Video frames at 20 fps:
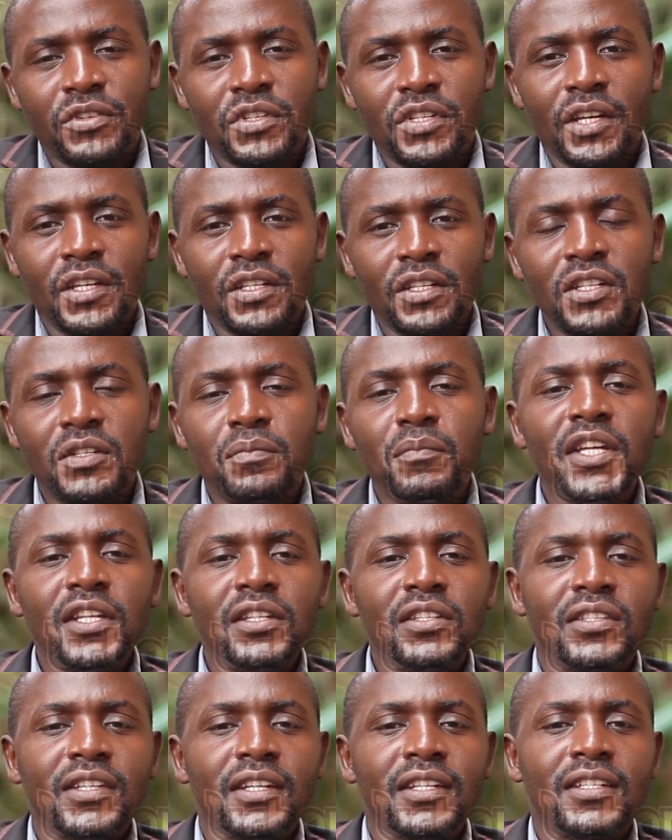chain, it
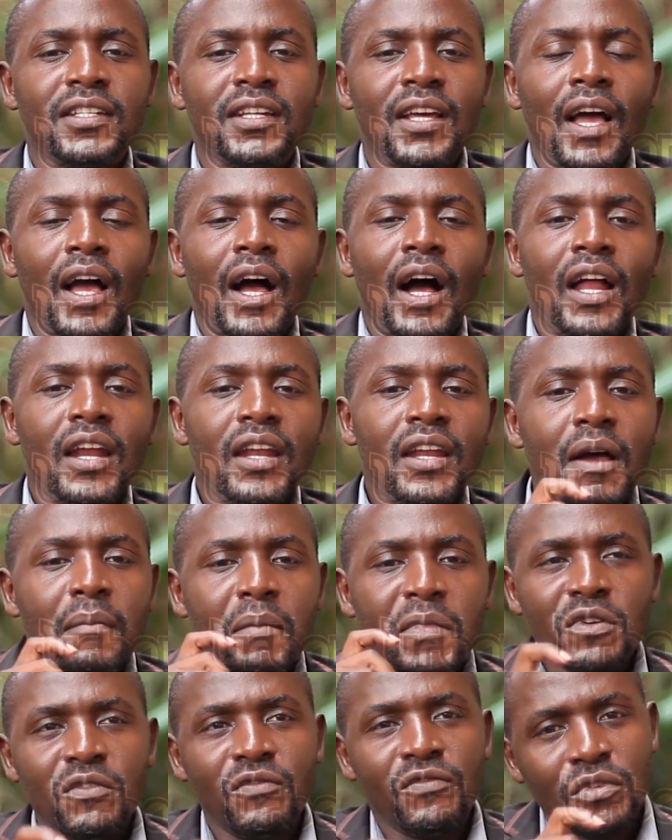means that a
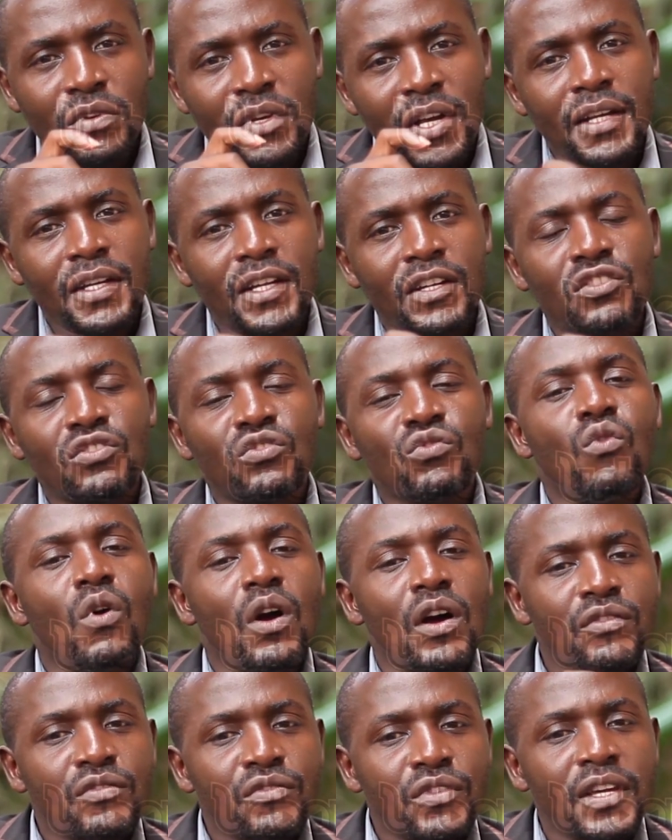number of Ugandans who
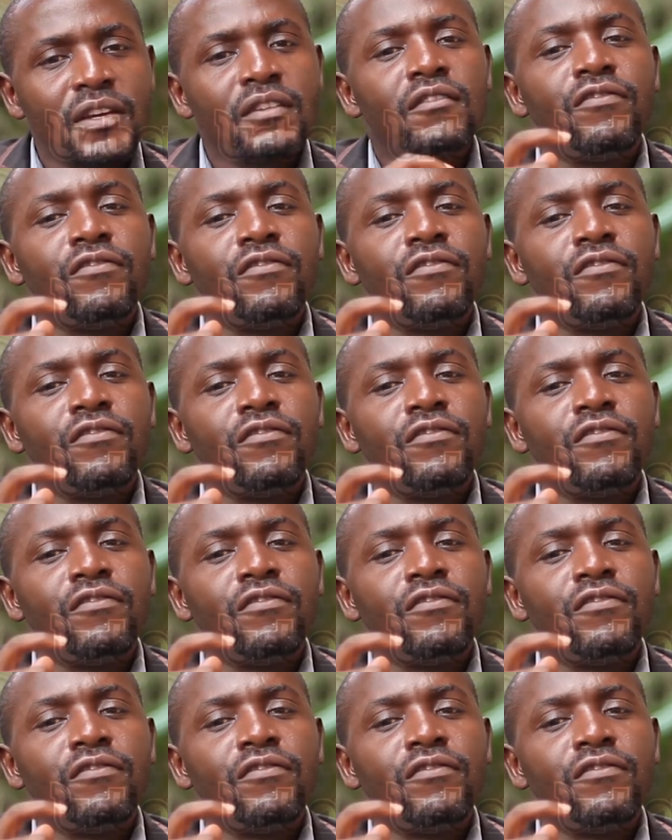are doing